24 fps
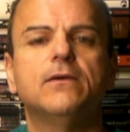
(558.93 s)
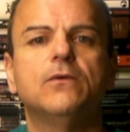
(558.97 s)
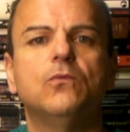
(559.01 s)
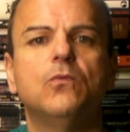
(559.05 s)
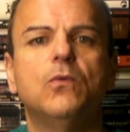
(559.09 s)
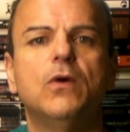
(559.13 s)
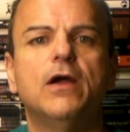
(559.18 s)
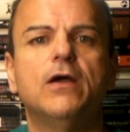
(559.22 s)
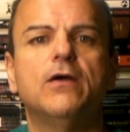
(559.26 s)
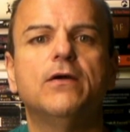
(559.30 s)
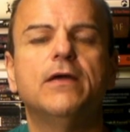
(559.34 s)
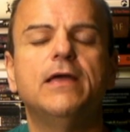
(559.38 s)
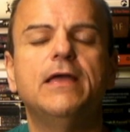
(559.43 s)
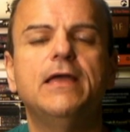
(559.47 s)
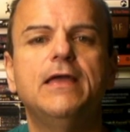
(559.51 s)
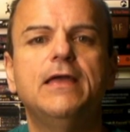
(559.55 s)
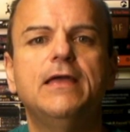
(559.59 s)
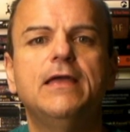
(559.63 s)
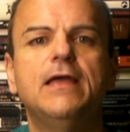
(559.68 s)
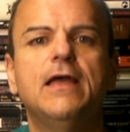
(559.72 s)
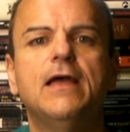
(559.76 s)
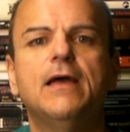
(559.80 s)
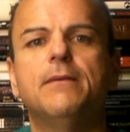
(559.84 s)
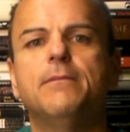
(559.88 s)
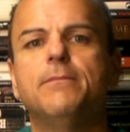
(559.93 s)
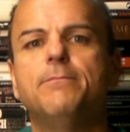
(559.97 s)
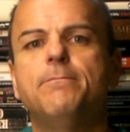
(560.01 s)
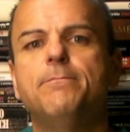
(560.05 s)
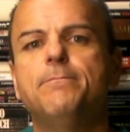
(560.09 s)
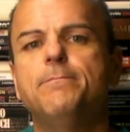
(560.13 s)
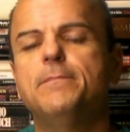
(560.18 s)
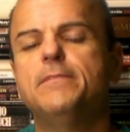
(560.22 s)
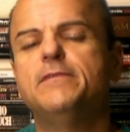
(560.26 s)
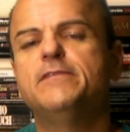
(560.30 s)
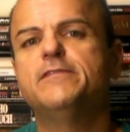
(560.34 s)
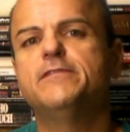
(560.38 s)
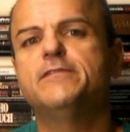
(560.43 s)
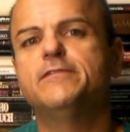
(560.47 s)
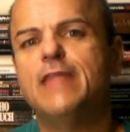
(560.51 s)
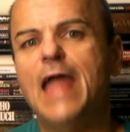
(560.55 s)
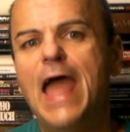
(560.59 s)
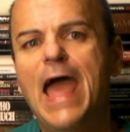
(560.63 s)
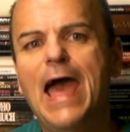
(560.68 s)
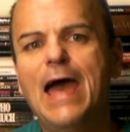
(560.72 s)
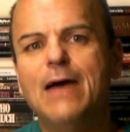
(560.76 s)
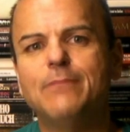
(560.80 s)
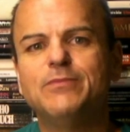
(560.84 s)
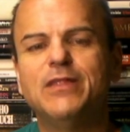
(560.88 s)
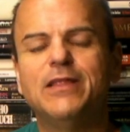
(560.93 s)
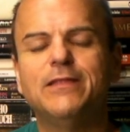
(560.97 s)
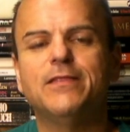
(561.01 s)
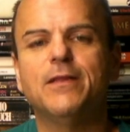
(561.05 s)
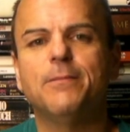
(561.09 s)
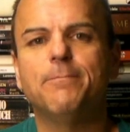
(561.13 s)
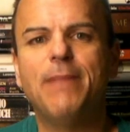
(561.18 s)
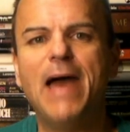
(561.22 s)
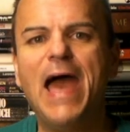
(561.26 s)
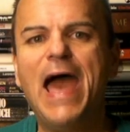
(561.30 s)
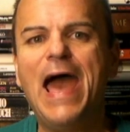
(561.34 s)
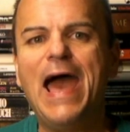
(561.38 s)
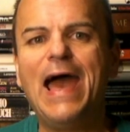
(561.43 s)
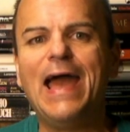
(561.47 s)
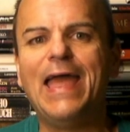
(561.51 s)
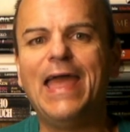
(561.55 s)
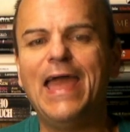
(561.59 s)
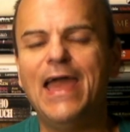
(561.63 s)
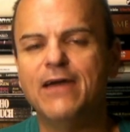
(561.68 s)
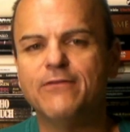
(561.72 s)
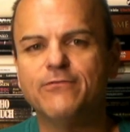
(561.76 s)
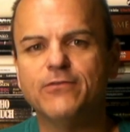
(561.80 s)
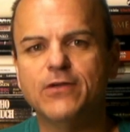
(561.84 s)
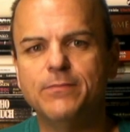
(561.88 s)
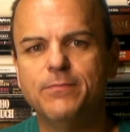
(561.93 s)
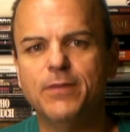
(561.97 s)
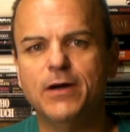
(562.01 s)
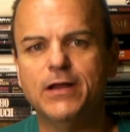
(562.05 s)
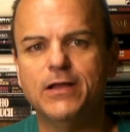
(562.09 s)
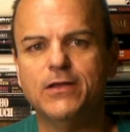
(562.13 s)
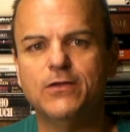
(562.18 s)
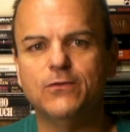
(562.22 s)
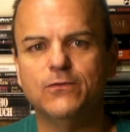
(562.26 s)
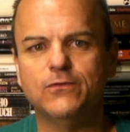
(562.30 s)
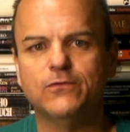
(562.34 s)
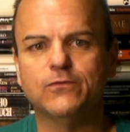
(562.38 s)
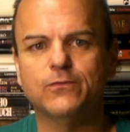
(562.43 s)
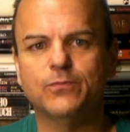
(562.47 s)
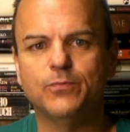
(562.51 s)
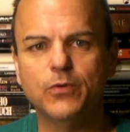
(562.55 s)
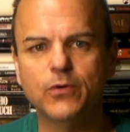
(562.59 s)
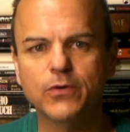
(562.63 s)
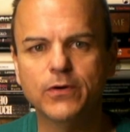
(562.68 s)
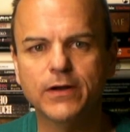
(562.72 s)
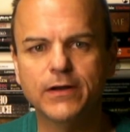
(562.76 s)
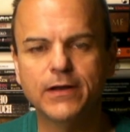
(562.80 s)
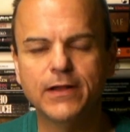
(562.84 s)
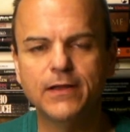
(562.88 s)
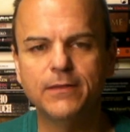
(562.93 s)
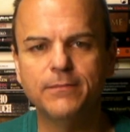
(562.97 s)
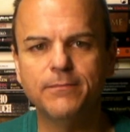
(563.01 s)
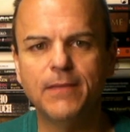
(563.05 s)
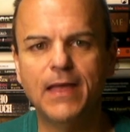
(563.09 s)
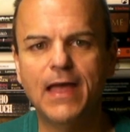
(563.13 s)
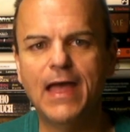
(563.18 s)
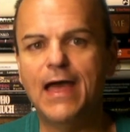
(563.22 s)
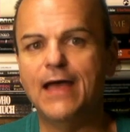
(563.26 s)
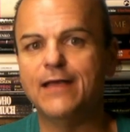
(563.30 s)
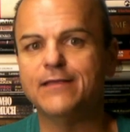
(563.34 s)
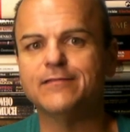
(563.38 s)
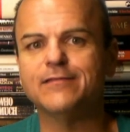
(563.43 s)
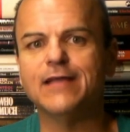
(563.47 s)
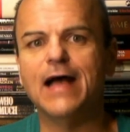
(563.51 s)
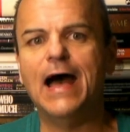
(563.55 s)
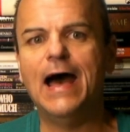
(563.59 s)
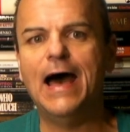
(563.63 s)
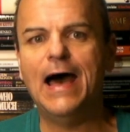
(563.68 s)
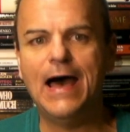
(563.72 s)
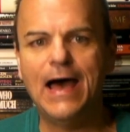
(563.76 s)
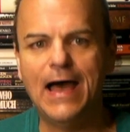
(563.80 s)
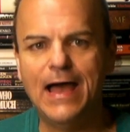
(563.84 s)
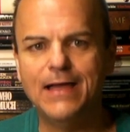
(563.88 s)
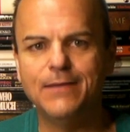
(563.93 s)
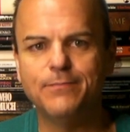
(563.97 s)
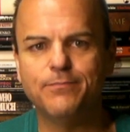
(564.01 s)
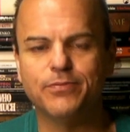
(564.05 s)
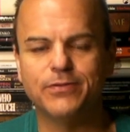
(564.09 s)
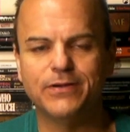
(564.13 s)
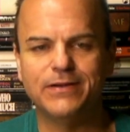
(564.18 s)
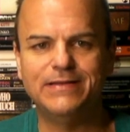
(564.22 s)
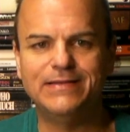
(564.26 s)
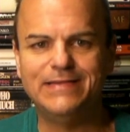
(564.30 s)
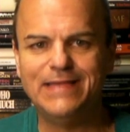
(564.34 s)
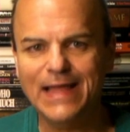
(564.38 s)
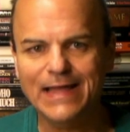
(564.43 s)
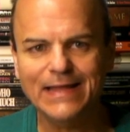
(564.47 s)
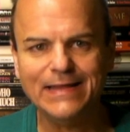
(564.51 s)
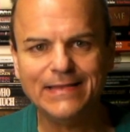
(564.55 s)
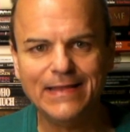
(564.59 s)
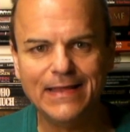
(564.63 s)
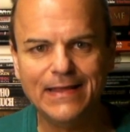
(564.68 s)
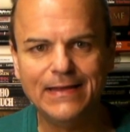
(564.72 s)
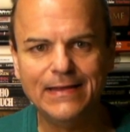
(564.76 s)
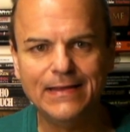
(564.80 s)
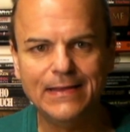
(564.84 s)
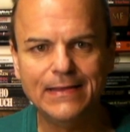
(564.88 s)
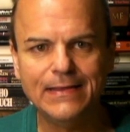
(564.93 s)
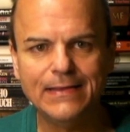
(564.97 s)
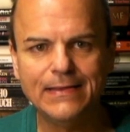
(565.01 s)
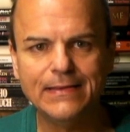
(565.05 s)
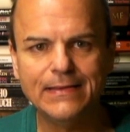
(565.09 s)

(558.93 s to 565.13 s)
where he stabbed in the back everybody who supported him, as I predicted.